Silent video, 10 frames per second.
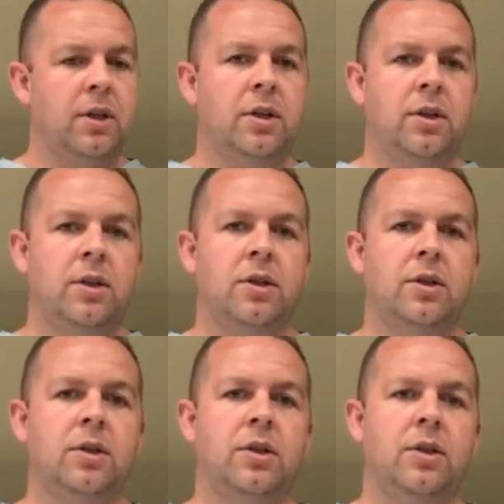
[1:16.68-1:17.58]

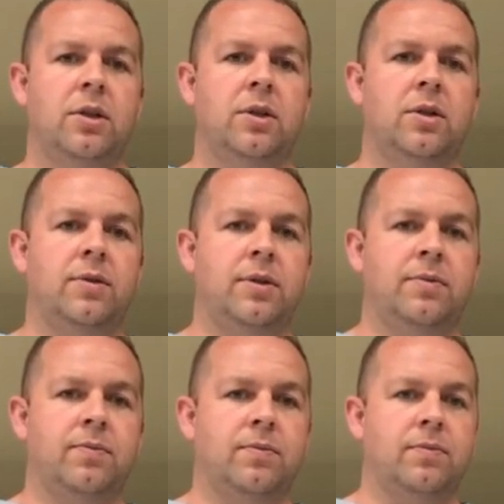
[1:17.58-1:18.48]

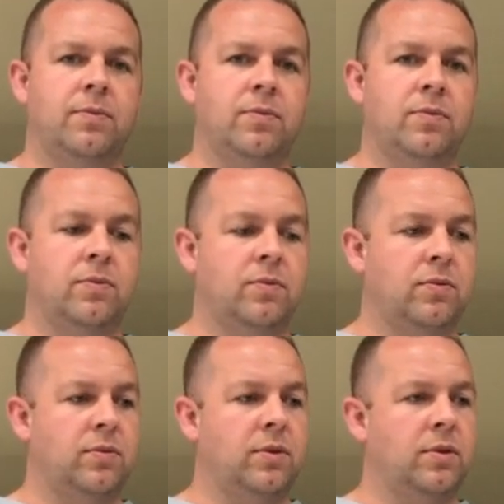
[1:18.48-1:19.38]

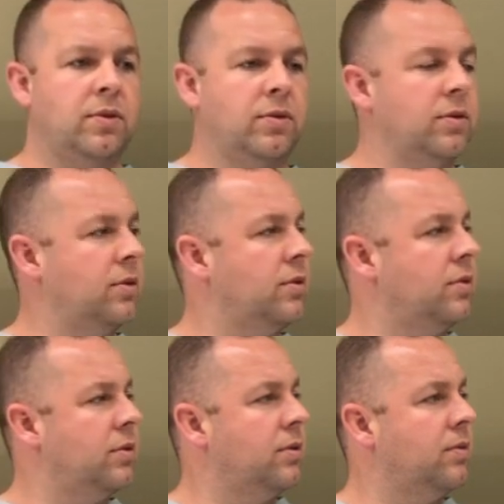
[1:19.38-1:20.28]

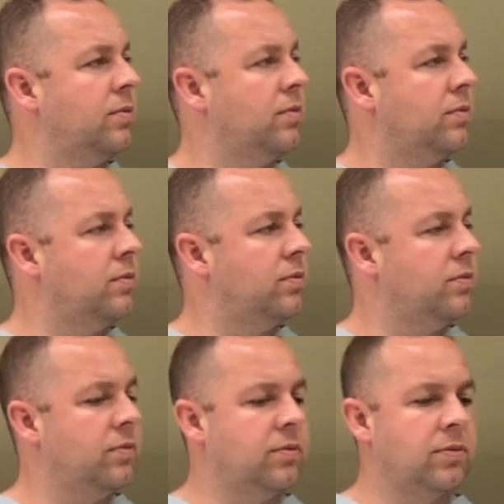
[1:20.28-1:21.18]

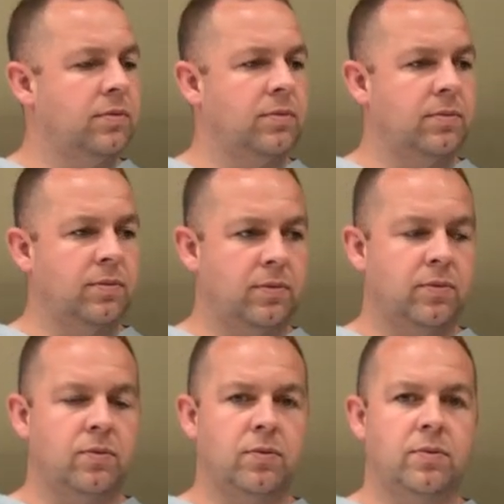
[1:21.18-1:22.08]

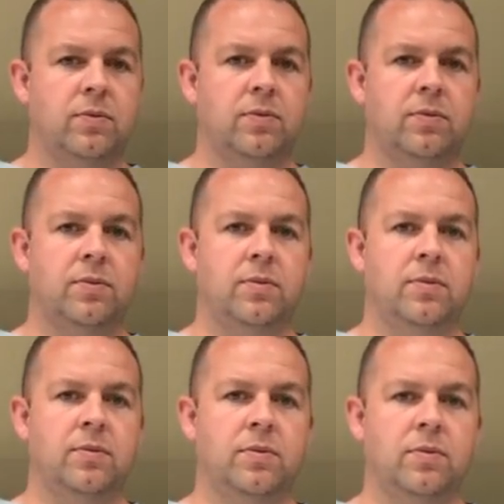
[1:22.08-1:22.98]
(not speaking)